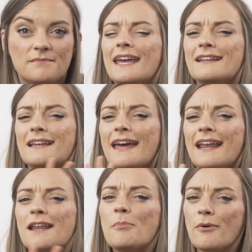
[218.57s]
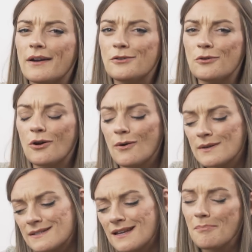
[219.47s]
And at any point, you can go
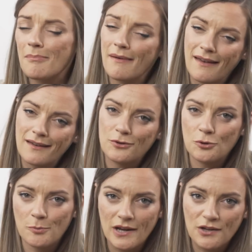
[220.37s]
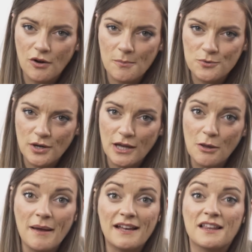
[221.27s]
a step back in your breadcrumb
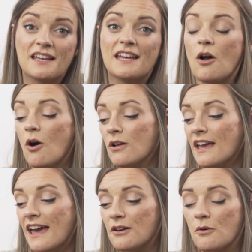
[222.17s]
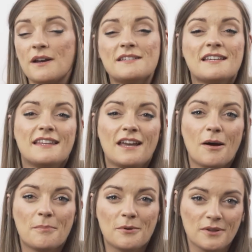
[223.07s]
trail by clicking all categories in the
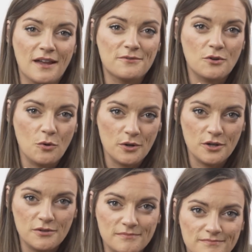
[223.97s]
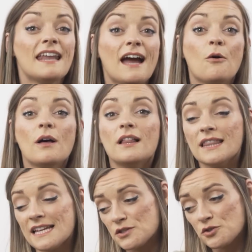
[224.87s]
upper left corner. Now,
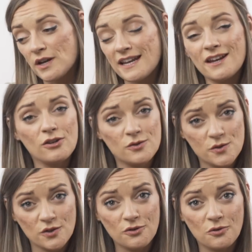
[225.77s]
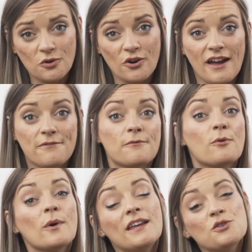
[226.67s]
let's trade in our circle graph
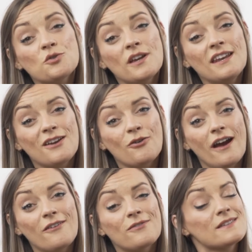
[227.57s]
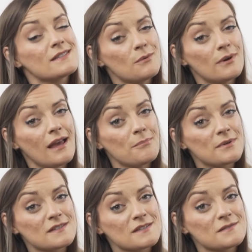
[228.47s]
for a trending graph and see what
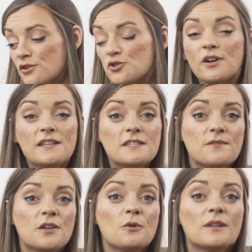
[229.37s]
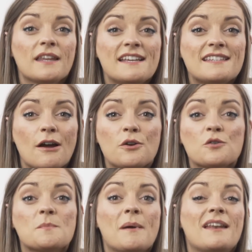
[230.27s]
happens. The trends view lays out your
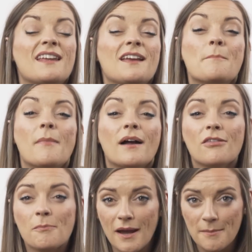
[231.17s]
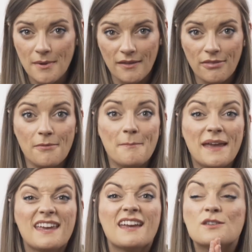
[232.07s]
spending month by month,
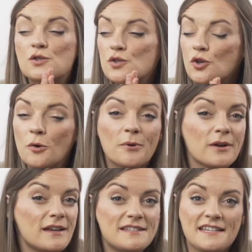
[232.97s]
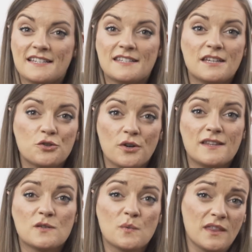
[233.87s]
making it super easy to see
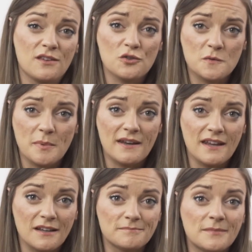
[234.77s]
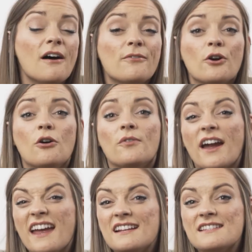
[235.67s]
trends within your spending. Hover
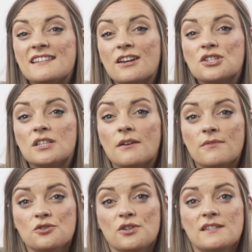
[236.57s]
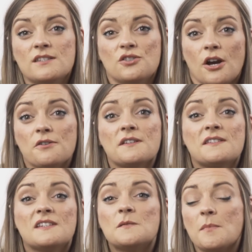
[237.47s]
over any section of the trends chart to
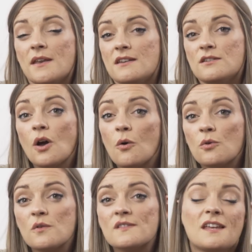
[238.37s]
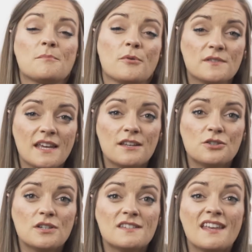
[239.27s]
see spending totals and
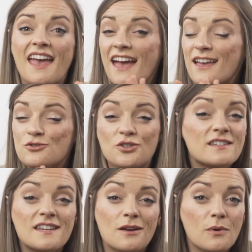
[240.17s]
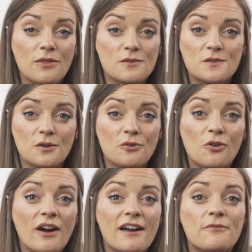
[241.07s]
percentages, and just like with our
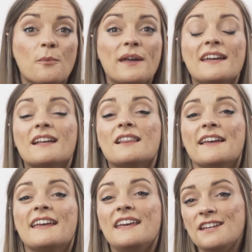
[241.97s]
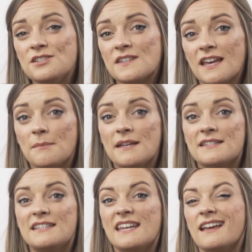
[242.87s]
circle graph, we can click each segment
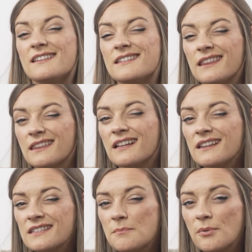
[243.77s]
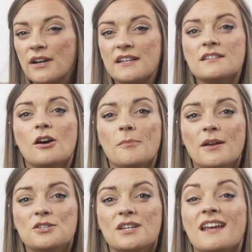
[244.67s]
to take us a little deeper into our
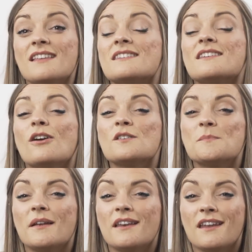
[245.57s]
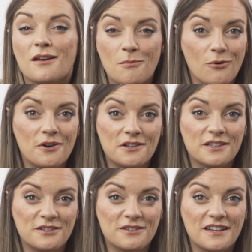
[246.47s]
budget and see our spending more
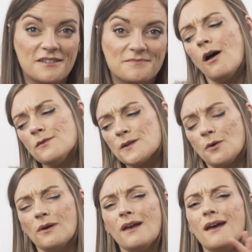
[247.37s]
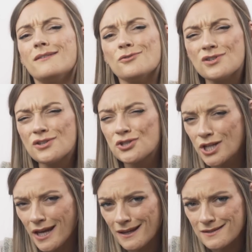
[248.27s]
clearly. Also, uh, there's a
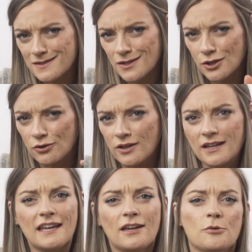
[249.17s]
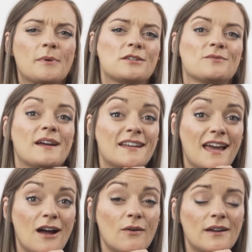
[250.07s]
chance you're looking at your budget right
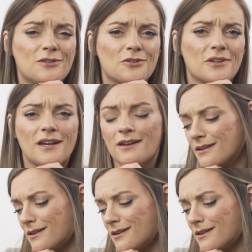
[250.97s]
now and you're like,